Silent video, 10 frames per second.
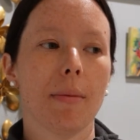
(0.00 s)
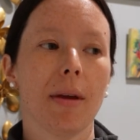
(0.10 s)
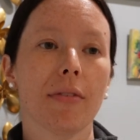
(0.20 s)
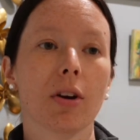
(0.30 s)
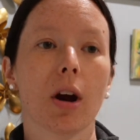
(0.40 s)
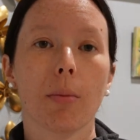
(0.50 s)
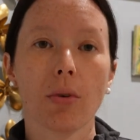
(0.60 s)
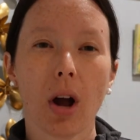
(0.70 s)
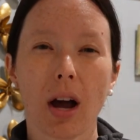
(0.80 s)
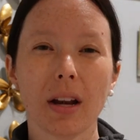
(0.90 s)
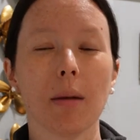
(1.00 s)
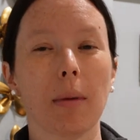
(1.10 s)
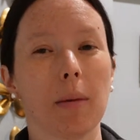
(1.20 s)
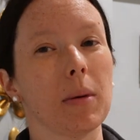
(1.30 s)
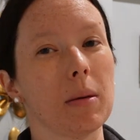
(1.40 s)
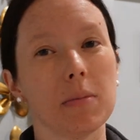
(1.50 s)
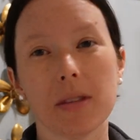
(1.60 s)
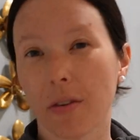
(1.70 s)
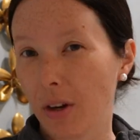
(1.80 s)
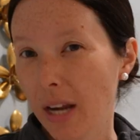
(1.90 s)
If you're abroad, it might be
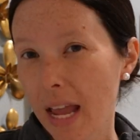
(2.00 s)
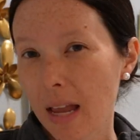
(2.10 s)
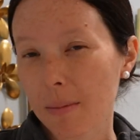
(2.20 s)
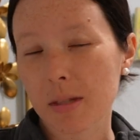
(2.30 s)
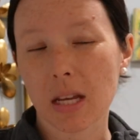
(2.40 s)
different names,